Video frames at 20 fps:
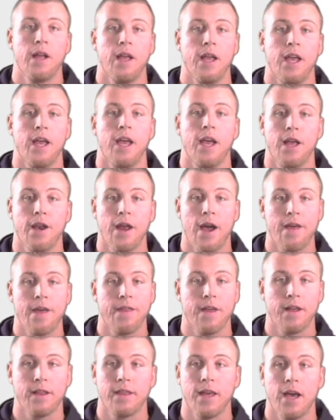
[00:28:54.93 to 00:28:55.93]
And I
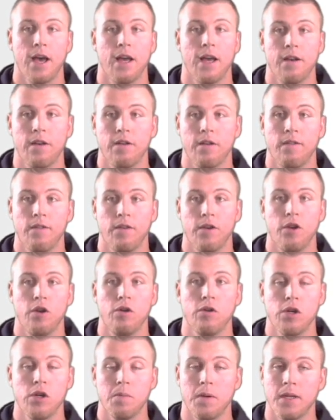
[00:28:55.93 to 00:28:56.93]
think that
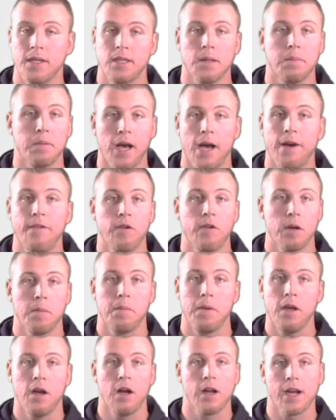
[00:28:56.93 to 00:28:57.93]
YouTube is the platform to
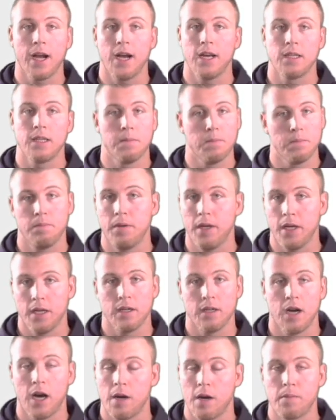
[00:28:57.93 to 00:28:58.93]
be on, guys. I'm
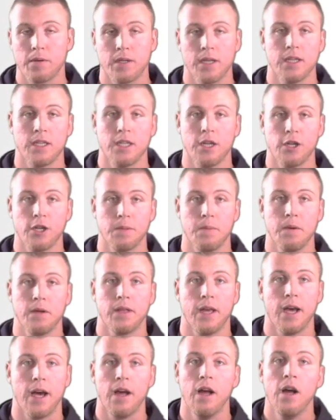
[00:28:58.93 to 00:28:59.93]
being 100% serious about
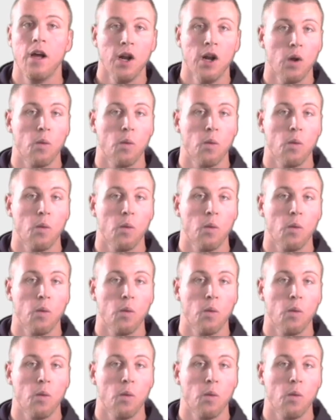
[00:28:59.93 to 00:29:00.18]
that.